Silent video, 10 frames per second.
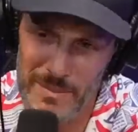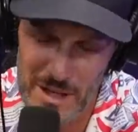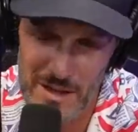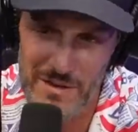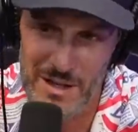going to
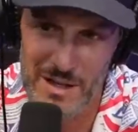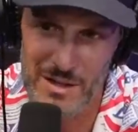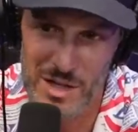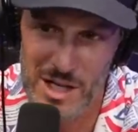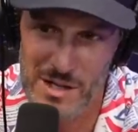give you another
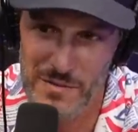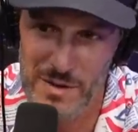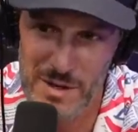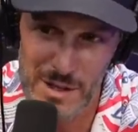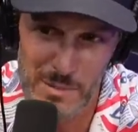chance for
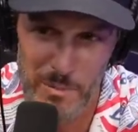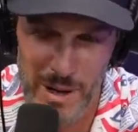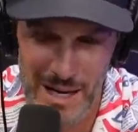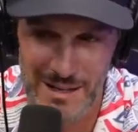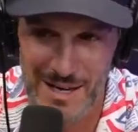this
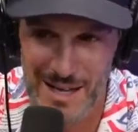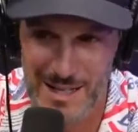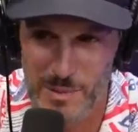pancake no,